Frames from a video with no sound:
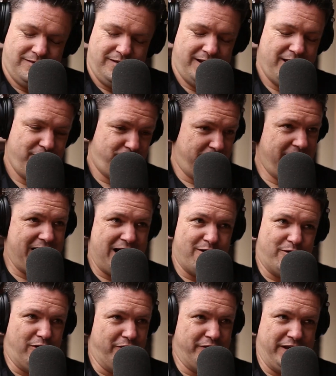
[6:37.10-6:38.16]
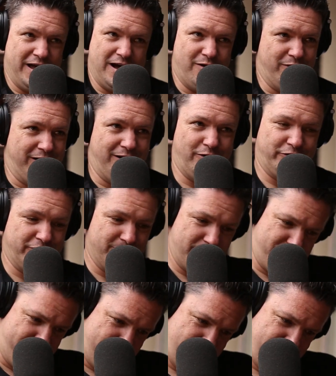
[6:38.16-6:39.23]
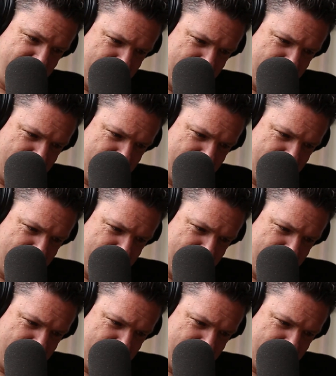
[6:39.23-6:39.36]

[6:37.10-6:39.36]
every hour on the hour, I was on my phone